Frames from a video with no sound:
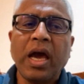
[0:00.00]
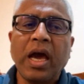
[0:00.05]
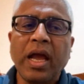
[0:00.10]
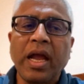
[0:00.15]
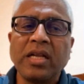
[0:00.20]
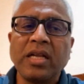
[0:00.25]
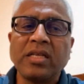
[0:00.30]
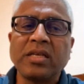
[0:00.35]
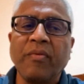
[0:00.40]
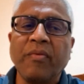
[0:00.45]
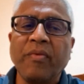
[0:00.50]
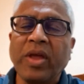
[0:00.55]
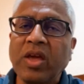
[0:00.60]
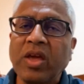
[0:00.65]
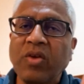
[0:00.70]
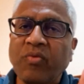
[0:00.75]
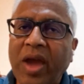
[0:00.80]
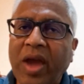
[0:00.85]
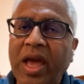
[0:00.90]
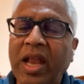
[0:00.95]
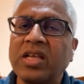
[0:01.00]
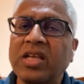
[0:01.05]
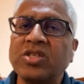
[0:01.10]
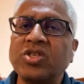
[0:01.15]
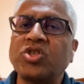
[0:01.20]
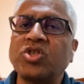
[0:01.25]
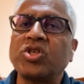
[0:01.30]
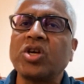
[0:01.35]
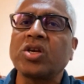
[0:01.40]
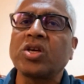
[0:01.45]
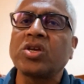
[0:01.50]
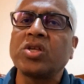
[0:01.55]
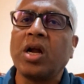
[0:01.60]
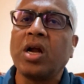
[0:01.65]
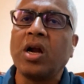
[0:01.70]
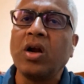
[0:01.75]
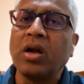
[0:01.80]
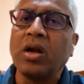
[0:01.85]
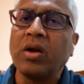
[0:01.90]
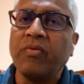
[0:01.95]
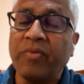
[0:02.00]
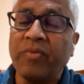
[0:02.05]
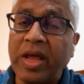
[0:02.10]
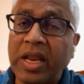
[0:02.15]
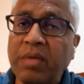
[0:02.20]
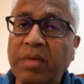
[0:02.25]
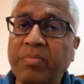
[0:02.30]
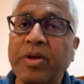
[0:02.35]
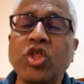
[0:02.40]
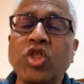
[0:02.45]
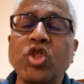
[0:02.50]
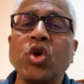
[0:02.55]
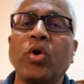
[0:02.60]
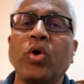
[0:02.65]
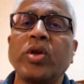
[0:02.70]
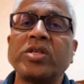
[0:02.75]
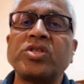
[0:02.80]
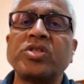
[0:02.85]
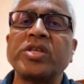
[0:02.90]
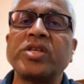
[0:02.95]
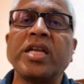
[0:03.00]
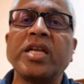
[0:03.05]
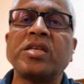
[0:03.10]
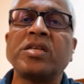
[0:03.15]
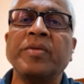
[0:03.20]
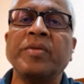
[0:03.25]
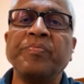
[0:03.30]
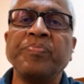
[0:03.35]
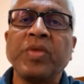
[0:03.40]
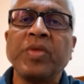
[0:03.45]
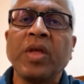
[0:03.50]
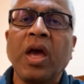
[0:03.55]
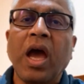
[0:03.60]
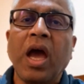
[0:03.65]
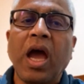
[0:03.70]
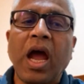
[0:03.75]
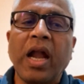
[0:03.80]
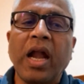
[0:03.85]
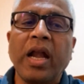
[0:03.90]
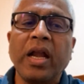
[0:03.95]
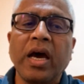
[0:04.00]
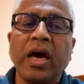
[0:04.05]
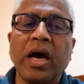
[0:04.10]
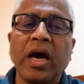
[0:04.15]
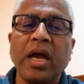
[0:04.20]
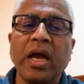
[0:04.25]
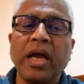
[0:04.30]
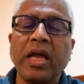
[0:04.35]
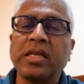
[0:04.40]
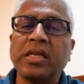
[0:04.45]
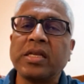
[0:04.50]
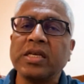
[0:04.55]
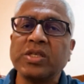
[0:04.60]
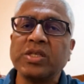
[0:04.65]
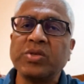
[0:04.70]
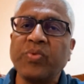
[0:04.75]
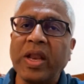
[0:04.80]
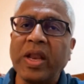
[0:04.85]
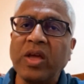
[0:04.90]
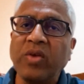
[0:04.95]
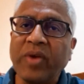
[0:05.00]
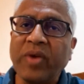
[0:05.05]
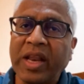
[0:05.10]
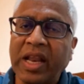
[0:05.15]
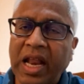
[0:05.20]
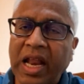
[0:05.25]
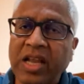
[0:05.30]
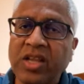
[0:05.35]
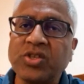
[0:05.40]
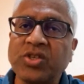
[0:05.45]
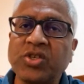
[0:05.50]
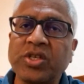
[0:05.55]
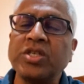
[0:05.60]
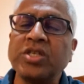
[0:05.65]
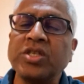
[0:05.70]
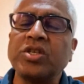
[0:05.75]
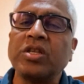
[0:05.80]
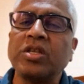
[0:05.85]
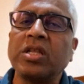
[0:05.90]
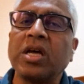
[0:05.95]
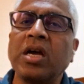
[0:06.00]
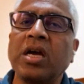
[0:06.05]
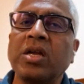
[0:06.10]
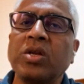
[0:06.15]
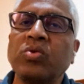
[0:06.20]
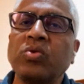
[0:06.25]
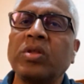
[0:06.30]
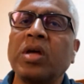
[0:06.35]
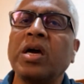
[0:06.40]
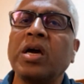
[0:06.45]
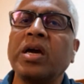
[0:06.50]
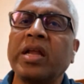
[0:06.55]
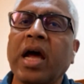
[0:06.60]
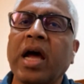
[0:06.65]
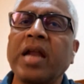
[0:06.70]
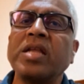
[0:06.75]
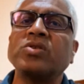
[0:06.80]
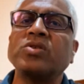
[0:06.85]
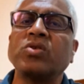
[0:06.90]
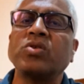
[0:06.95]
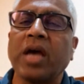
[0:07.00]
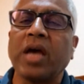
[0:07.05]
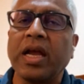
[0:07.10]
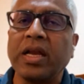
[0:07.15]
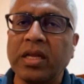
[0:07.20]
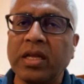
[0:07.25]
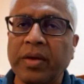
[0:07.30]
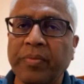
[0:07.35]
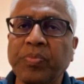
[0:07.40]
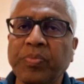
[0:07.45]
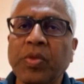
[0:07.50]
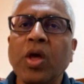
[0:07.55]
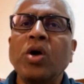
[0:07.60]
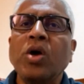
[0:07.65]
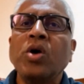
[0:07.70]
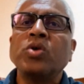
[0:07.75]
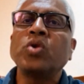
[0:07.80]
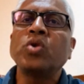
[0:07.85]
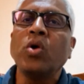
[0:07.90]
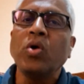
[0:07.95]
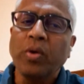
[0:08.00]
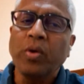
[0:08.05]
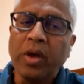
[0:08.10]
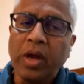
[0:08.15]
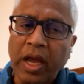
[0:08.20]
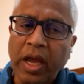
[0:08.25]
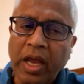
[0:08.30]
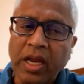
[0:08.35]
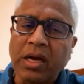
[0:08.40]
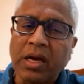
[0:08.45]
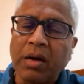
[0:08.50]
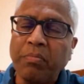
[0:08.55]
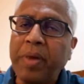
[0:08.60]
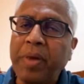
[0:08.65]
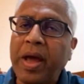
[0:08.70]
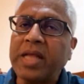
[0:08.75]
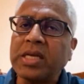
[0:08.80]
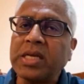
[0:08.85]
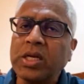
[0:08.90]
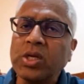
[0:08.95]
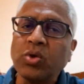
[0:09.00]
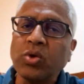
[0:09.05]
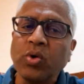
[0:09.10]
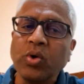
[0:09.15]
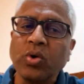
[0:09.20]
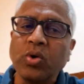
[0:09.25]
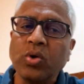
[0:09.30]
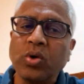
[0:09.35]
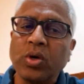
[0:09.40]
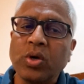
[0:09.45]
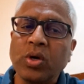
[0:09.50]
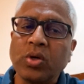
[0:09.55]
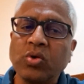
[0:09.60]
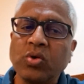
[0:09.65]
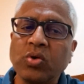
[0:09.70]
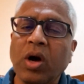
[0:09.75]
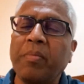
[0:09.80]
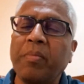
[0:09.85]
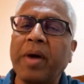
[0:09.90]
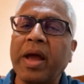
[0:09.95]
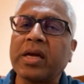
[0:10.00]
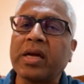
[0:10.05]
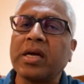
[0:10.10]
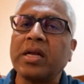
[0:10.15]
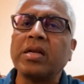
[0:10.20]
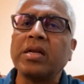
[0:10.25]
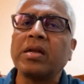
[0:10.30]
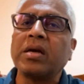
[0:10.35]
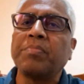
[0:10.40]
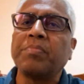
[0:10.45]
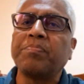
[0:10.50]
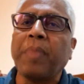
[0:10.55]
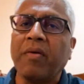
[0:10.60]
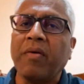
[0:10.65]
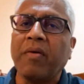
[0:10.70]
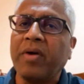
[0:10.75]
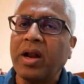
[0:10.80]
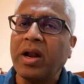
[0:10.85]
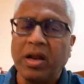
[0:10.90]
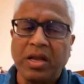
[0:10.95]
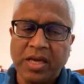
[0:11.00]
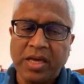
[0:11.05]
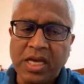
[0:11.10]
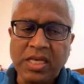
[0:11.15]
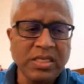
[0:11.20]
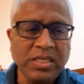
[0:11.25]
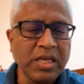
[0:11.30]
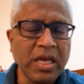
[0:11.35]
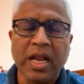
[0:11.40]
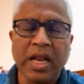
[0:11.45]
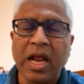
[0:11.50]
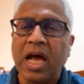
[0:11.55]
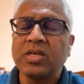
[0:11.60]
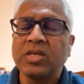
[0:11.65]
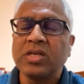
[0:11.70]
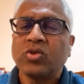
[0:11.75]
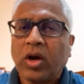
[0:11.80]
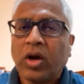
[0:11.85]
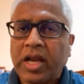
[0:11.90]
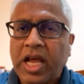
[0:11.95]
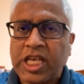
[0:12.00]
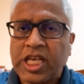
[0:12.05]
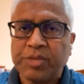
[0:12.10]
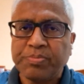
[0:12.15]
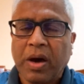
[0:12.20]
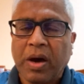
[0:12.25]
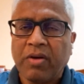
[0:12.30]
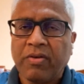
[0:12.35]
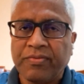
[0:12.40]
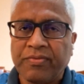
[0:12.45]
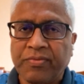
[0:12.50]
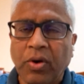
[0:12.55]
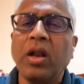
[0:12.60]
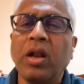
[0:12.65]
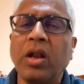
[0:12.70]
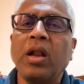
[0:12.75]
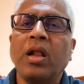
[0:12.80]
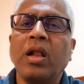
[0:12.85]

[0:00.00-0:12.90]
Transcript: It's a very well structured, very mature state, and it is very instanced into the Iranian society. So in comparison to American power, yes, Iran is not as powerful.